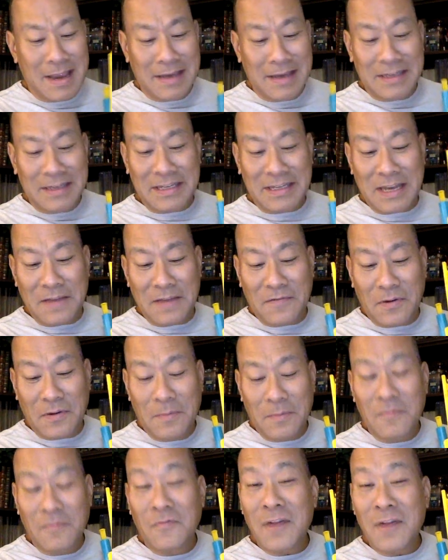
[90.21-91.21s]
Steve
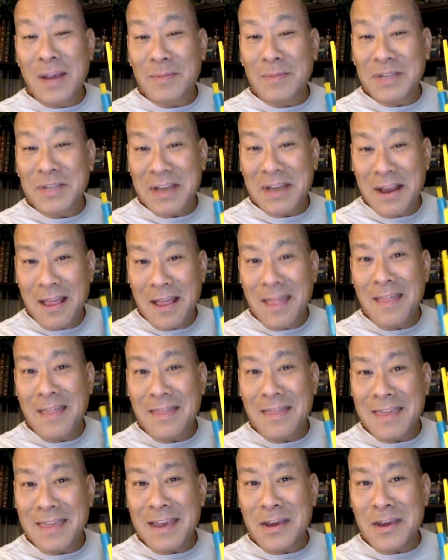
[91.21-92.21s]
Ramsey,
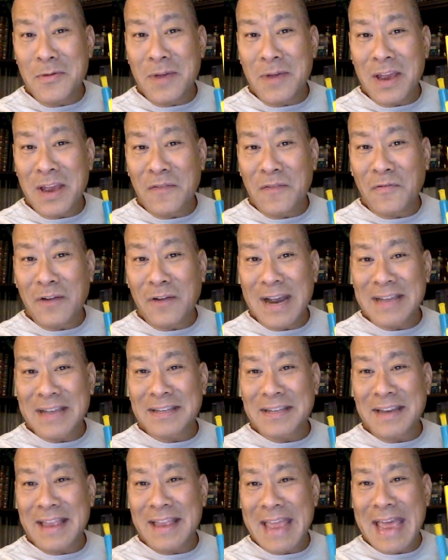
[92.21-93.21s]
thank you again for
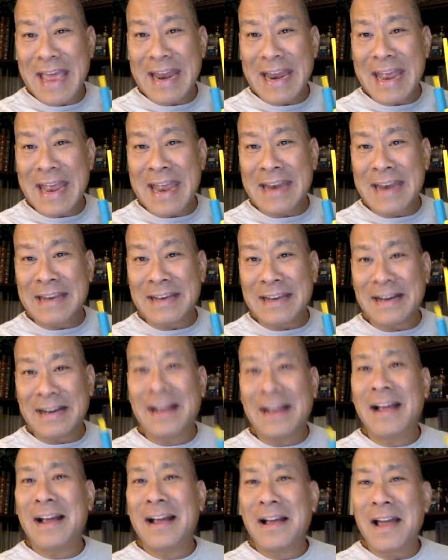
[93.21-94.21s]
asking that. And
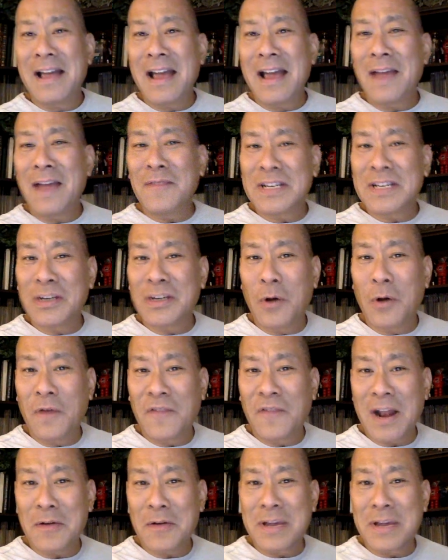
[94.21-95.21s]
every so
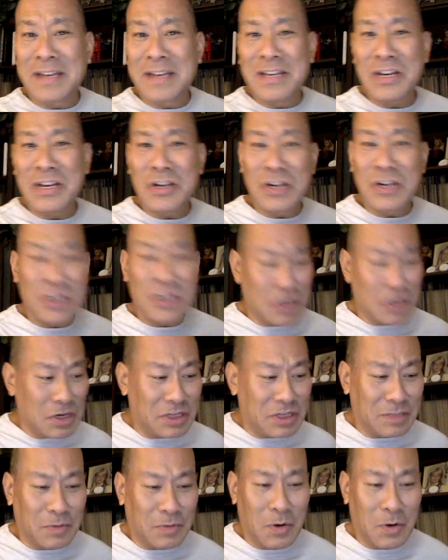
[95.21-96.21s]
often, I'll continue to show you
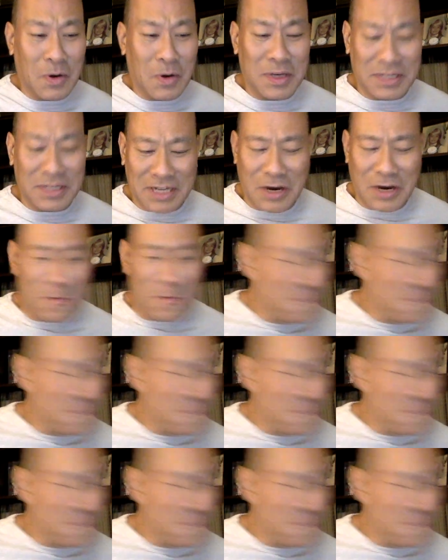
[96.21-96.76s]
some toys. So